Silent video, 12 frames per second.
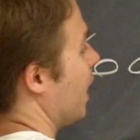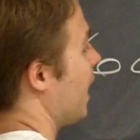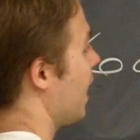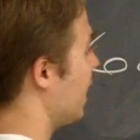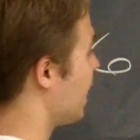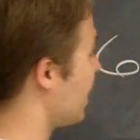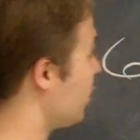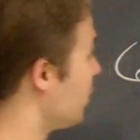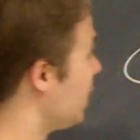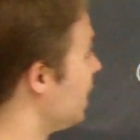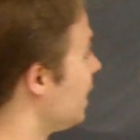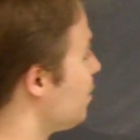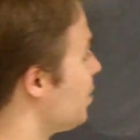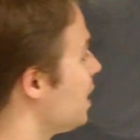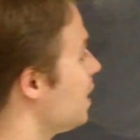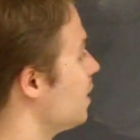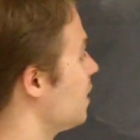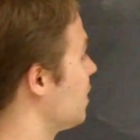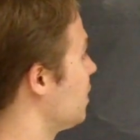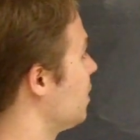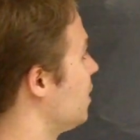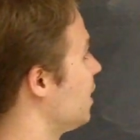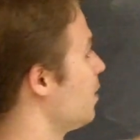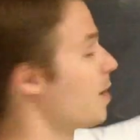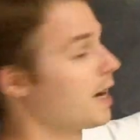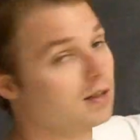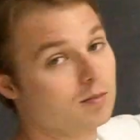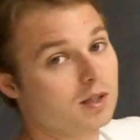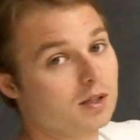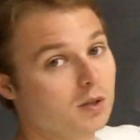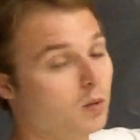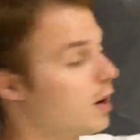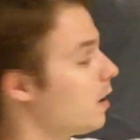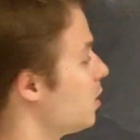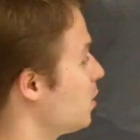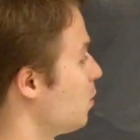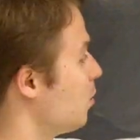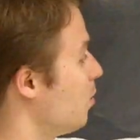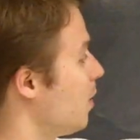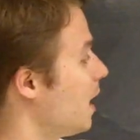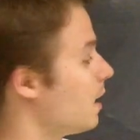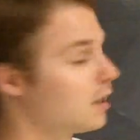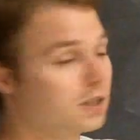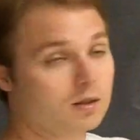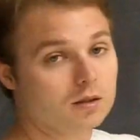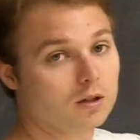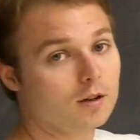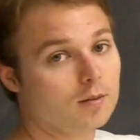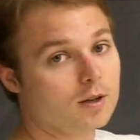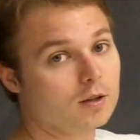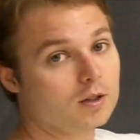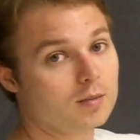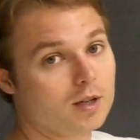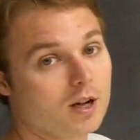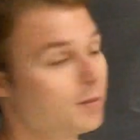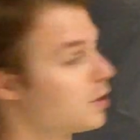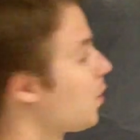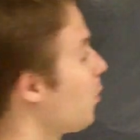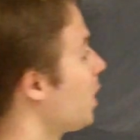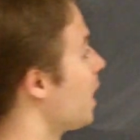and I don't need any b's to get back to b squared, so my term here just becomes